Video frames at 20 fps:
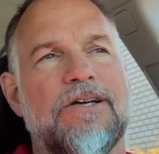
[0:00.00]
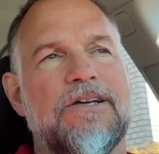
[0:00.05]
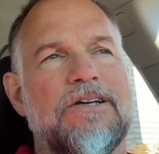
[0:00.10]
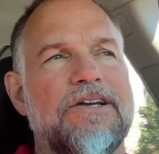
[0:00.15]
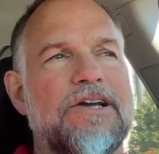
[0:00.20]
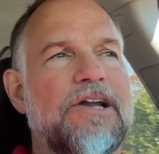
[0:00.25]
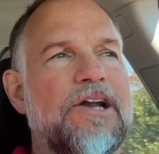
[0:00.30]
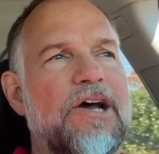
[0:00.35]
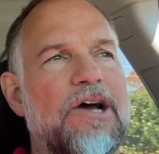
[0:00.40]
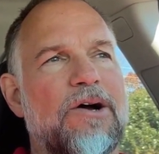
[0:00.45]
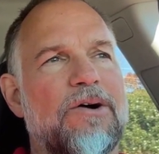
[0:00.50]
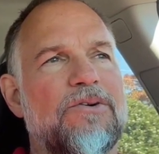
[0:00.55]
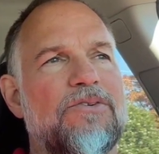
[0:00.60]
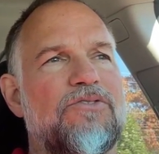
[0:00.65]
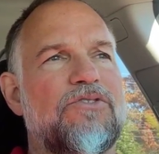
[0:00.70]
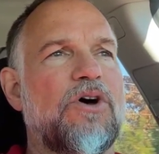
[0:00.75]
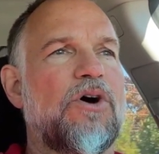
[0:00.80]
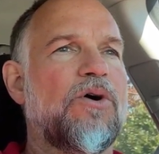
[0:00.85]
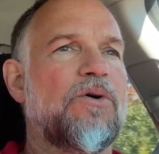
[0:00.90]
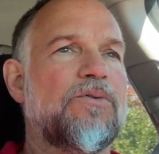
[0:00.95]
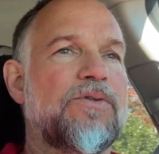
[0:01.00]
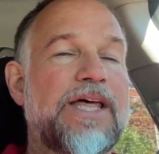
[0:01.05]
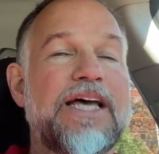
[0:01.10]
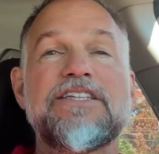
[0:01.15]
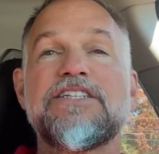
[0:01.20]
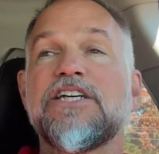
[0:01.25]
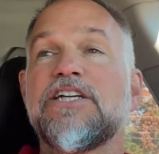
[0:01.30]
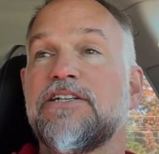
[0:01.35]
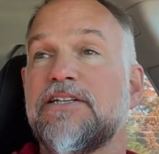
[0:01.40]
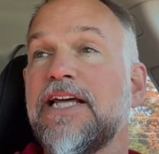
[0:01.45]
you know? So
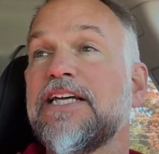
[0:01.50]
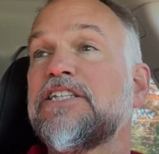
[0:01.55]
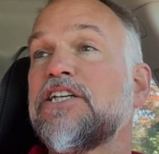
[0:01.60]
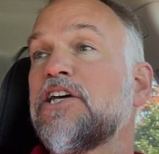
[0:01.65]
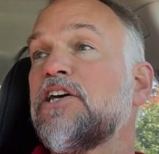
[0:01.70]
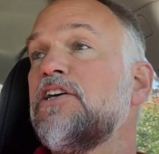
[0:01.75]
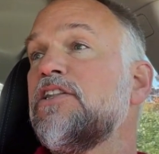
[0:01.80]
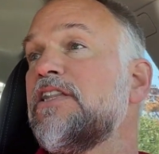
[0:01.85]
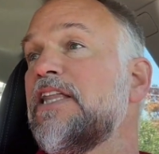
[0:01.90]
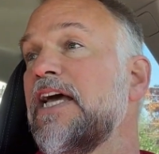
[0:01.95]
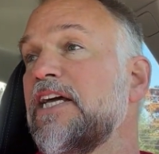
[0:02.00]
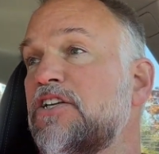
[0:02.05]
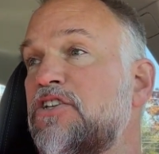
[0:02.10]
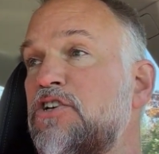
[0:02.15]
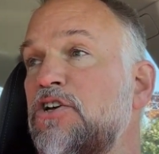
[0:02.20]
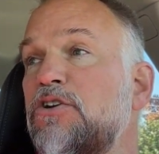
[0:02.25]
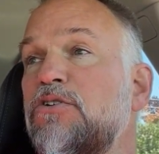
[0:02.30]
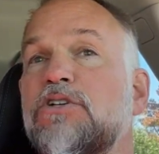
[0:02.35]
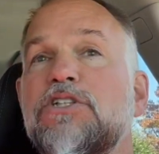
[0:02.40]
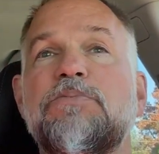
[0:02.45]
that's a good thing too,